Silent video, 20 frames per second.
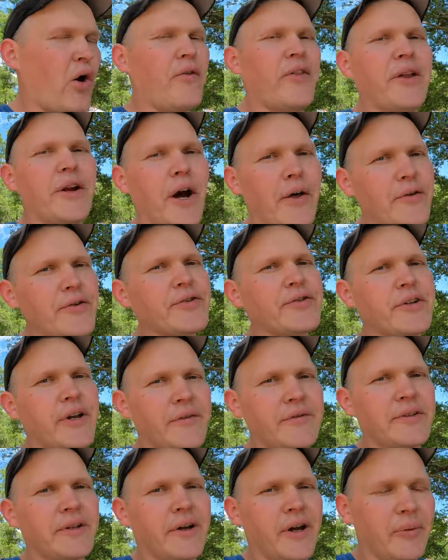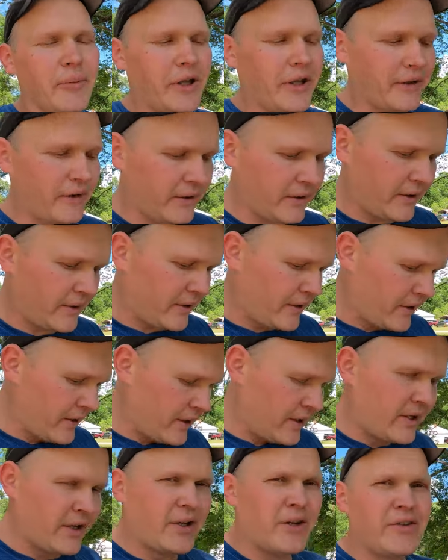the other stuff to come in.
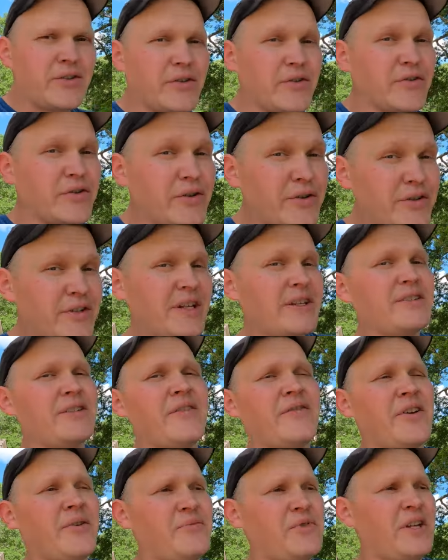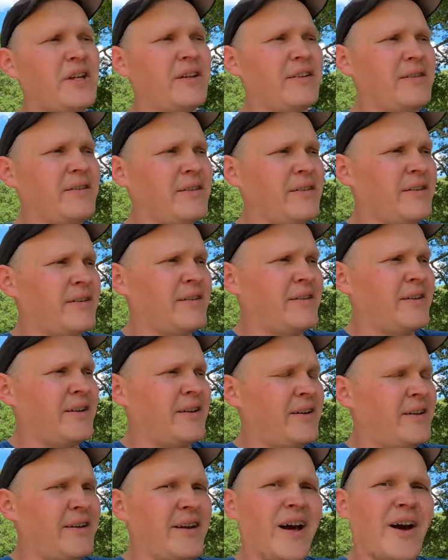So as soon as that stuff comes in,
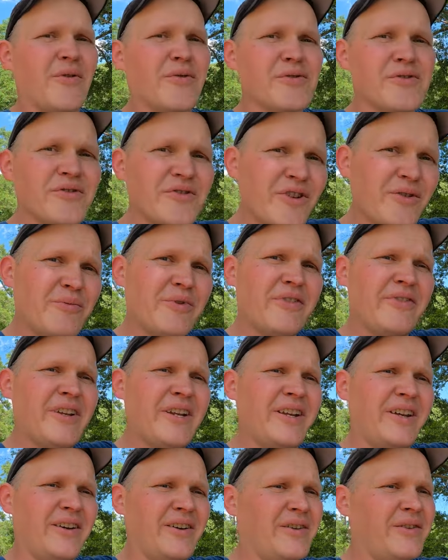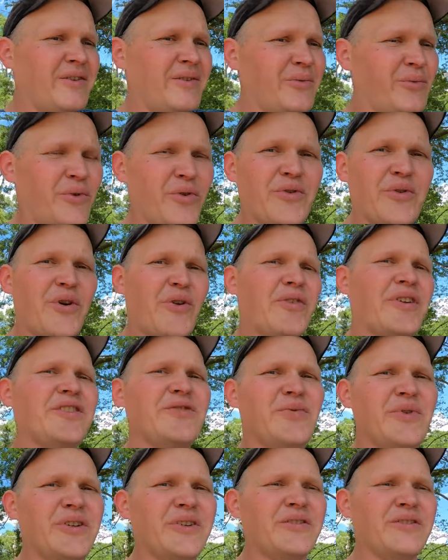I'll resume the video. We'll throw
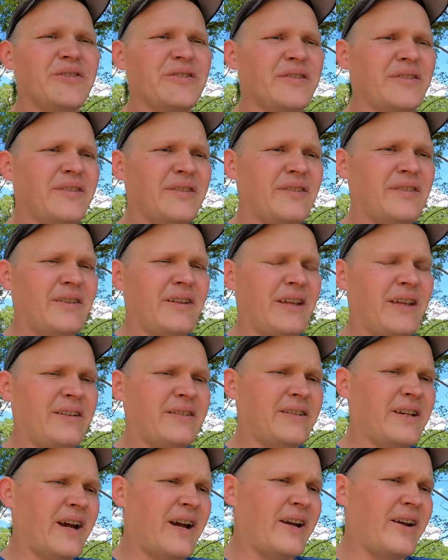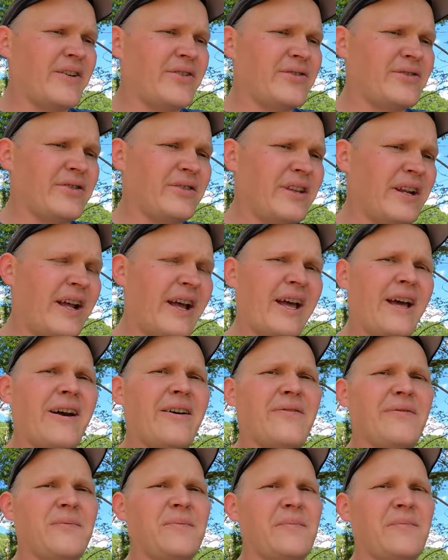these wheels and tires that I
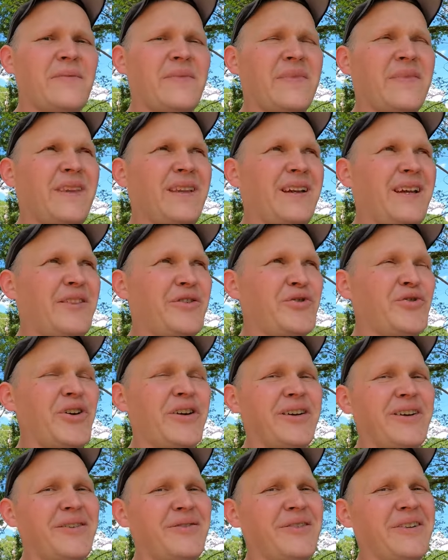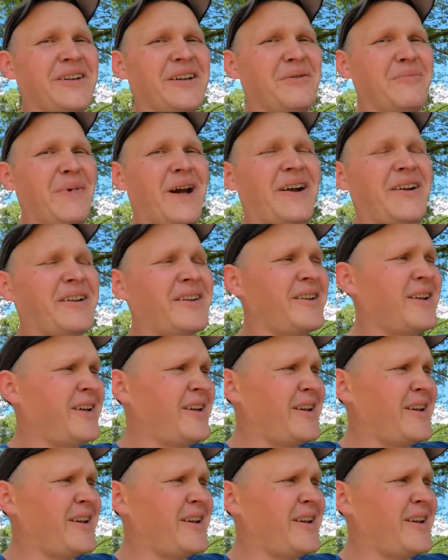have in the truck, go get them mounted,